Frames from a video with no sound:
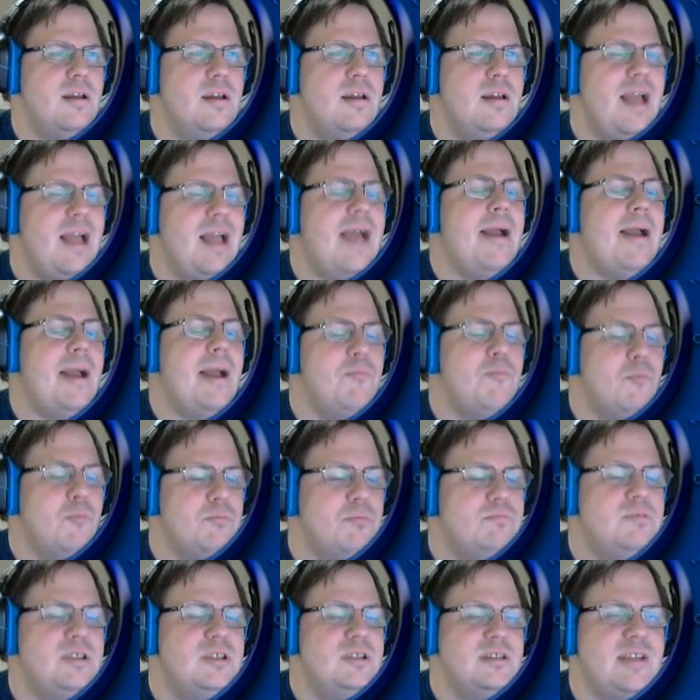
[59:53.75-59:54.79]

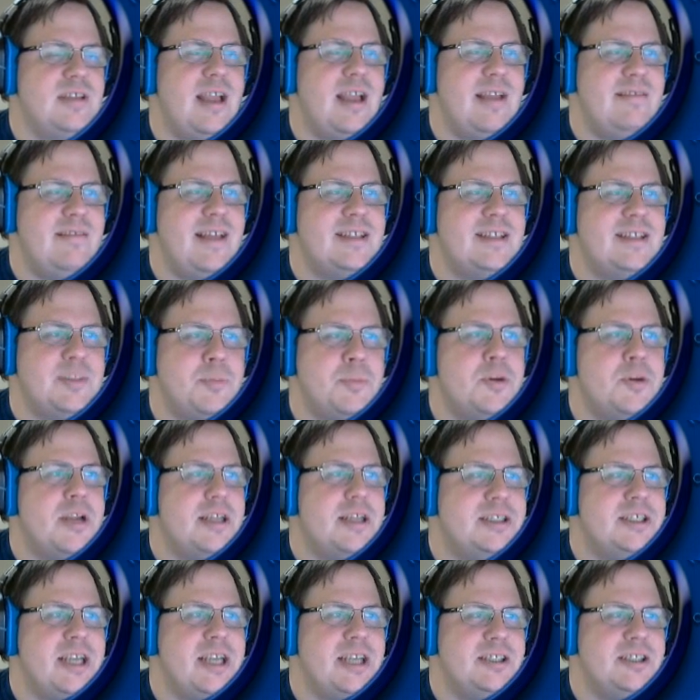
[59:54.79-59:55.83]
That's a
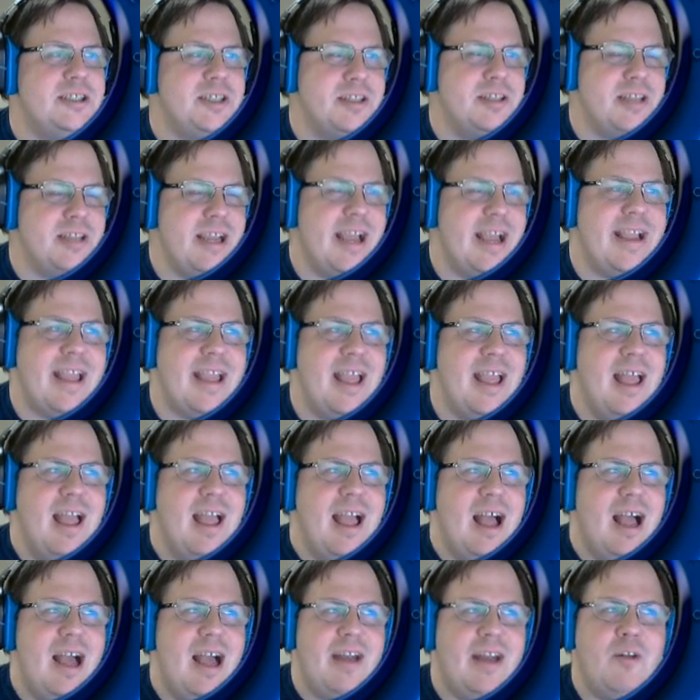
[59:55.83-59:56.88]
pronunciation thing.
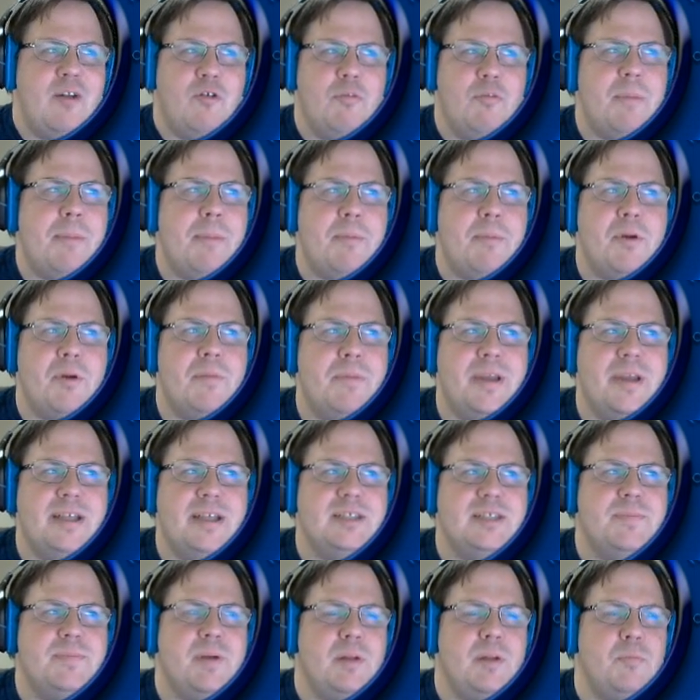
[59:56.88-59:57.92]
I don't remember it being
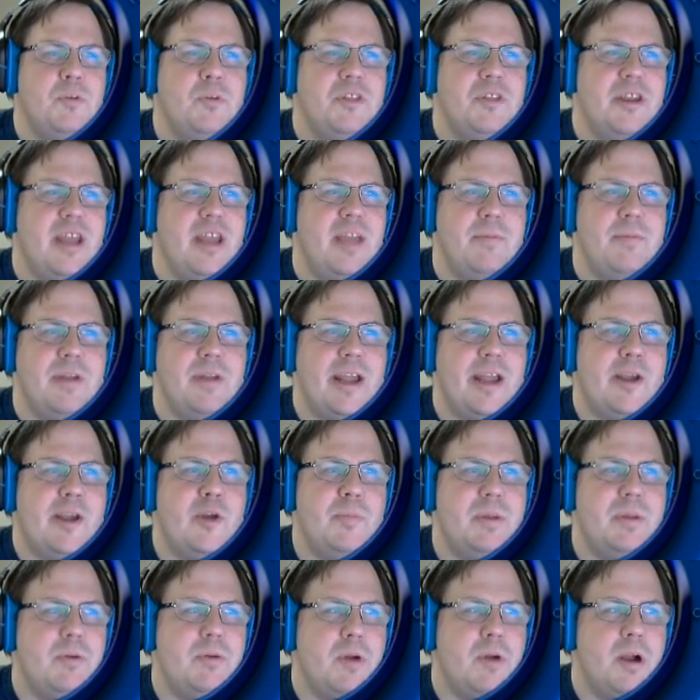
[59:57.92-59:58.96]
spelled with an A, but I could
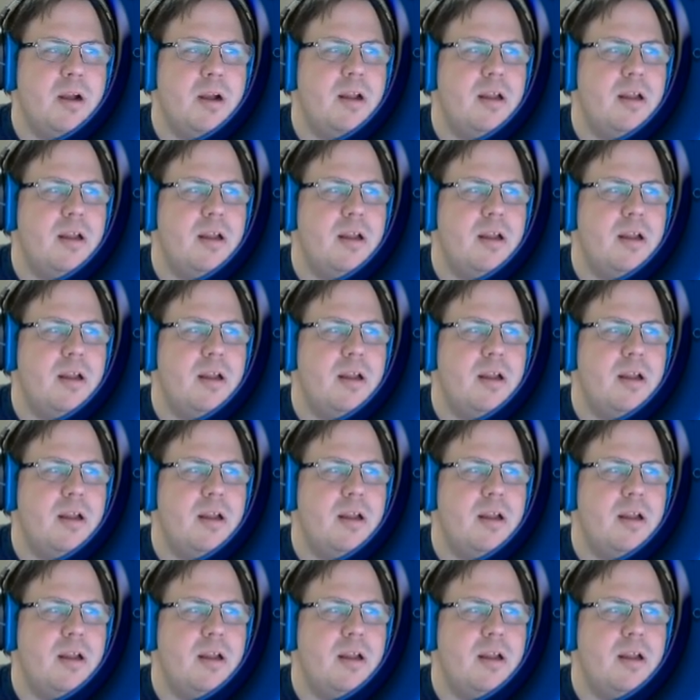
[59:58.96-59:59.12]
be wrong.